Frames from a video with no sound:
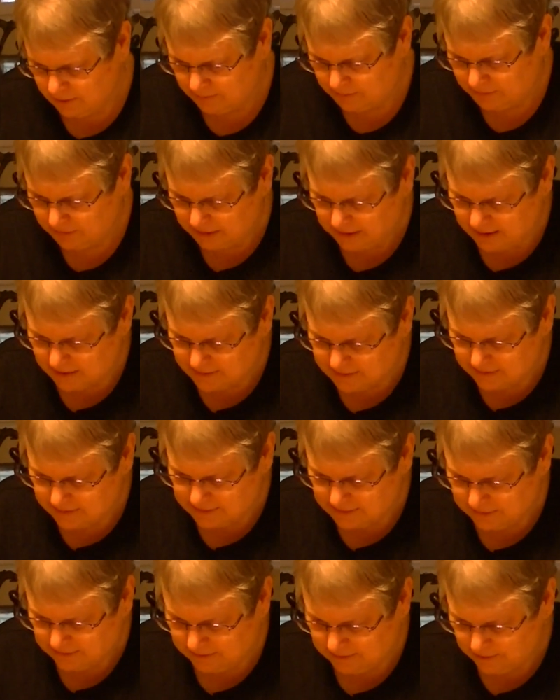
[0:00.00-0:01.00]
Because
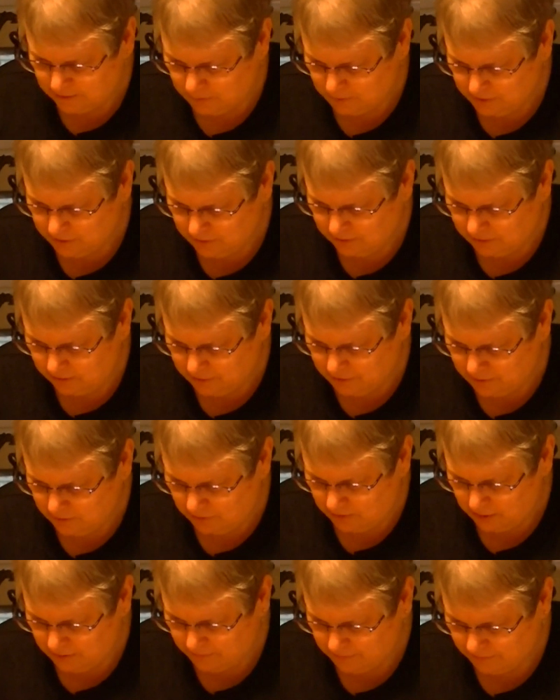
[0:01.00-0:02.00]
it's the liquid
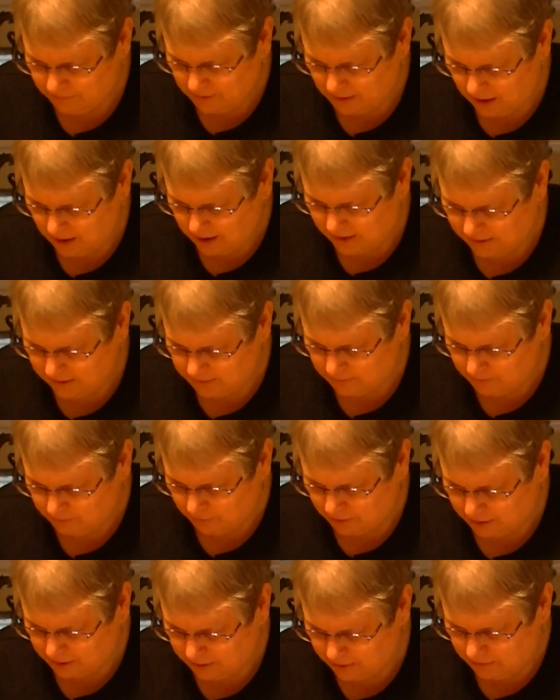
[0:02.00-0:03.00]
glue, I can
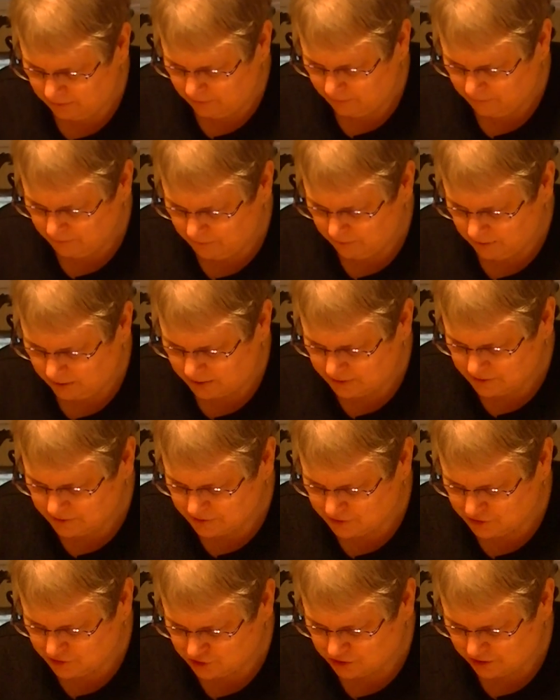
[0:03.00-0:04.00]
bring it over. I
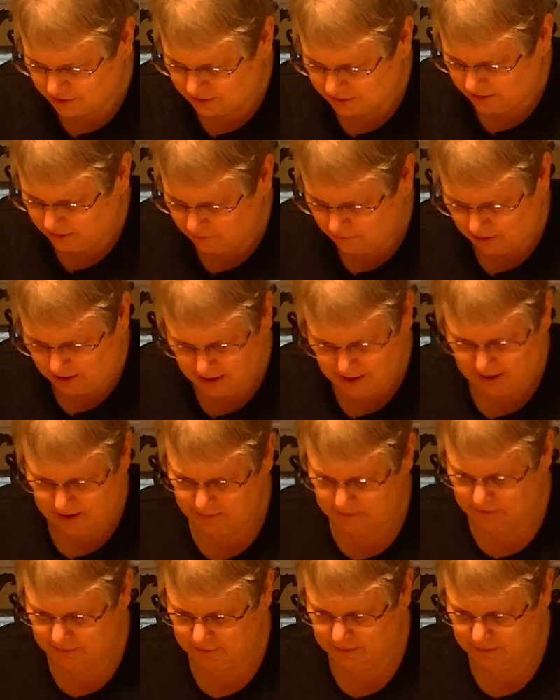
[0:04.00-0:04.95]
just gently grab.